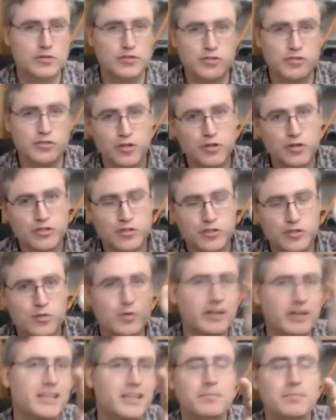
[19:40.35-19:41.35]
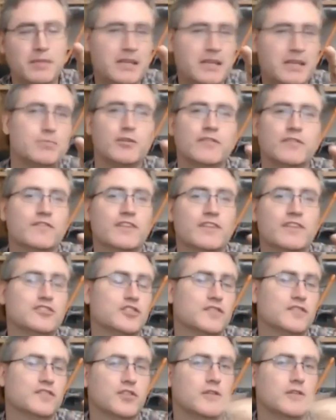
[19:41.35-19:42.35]
So search 3DP
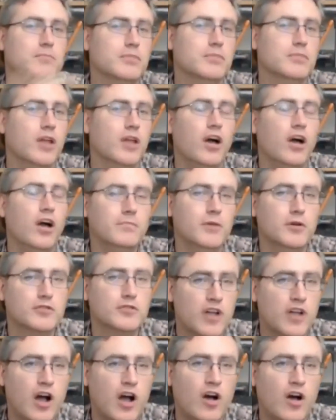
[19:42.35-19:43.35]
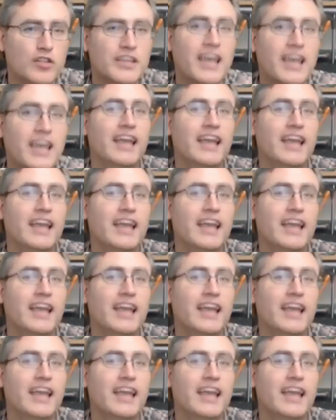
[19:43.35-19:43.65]
Professor for a blog post called